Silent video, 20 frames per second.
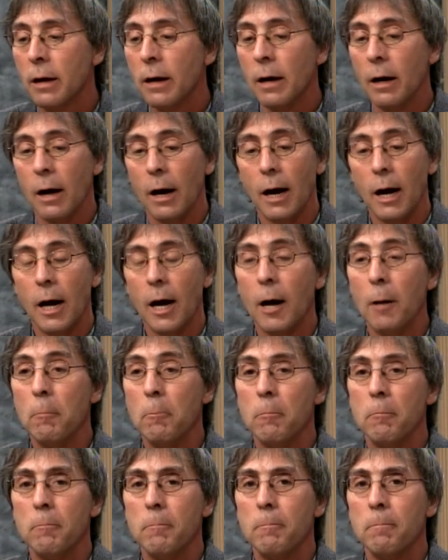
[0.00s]

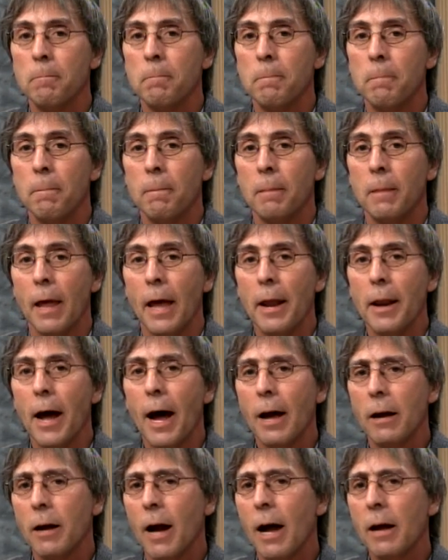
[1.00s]
And
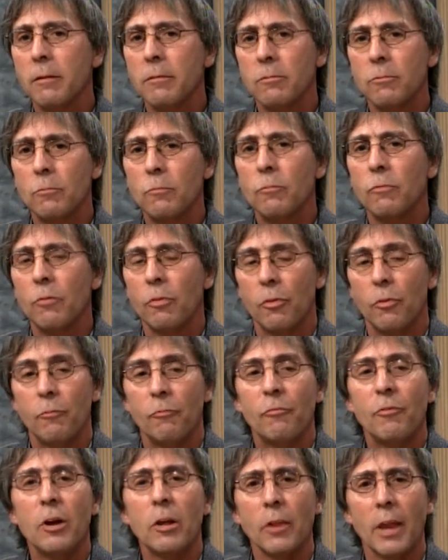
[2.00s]
I
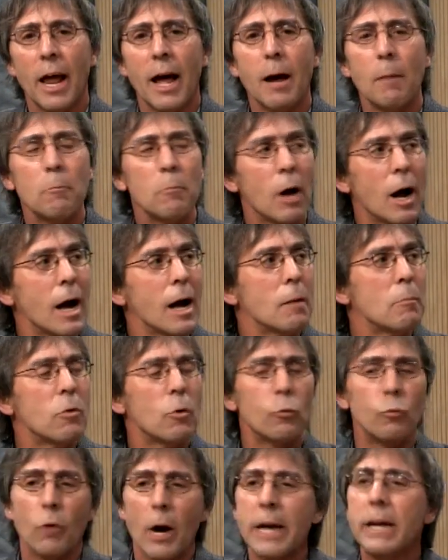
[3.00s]
feel that I'm the
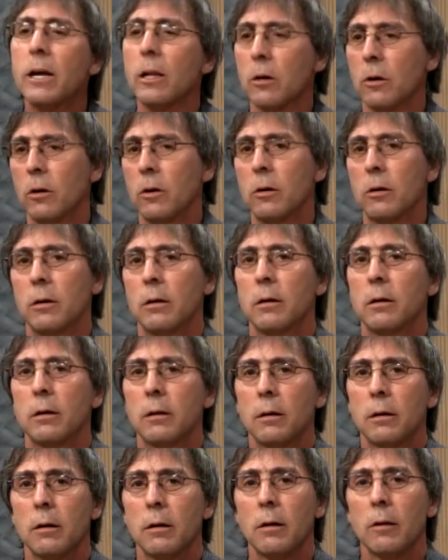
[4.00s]
regular
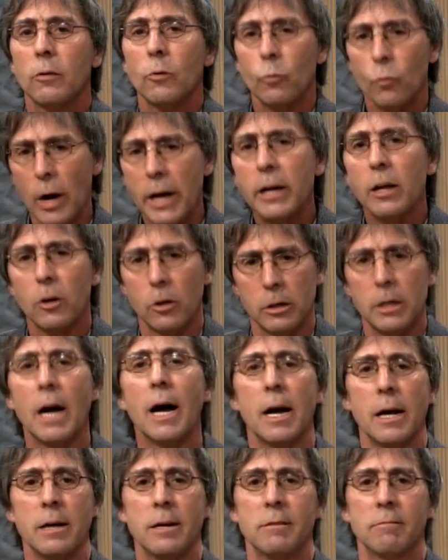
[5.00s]

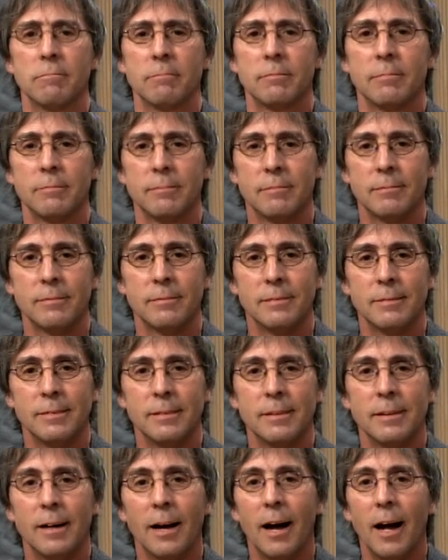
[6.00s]
guy
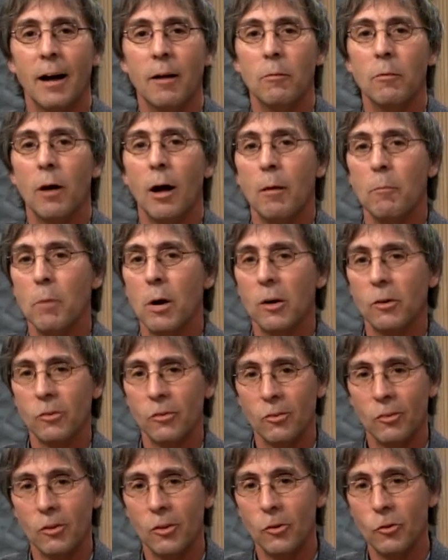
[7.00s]

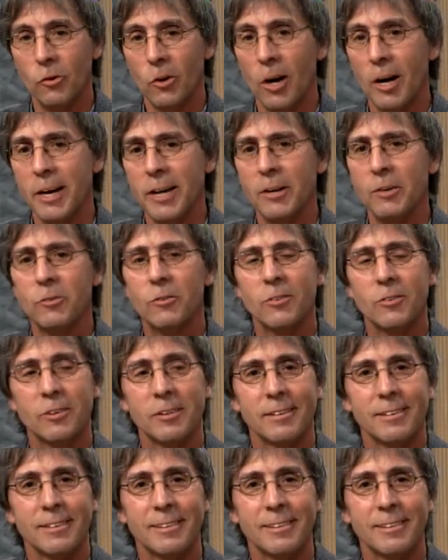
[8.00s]
amongst the giants.